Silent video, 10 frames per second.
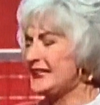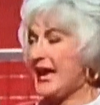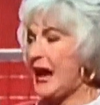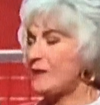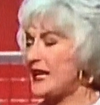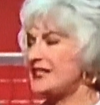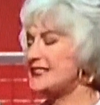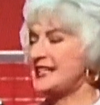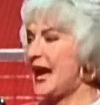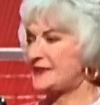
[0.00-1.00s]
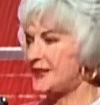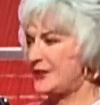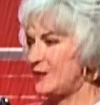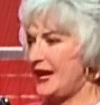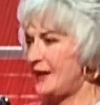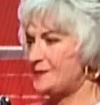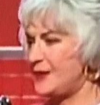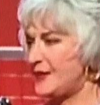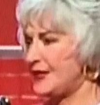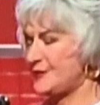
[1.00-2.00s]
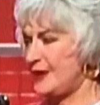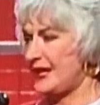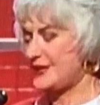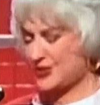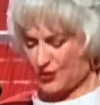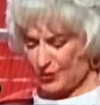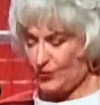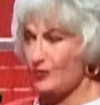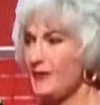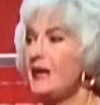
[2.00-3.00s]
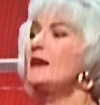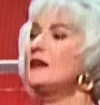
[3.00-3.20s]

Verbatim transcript: Cary is not the Grant buried in Grant's tomb.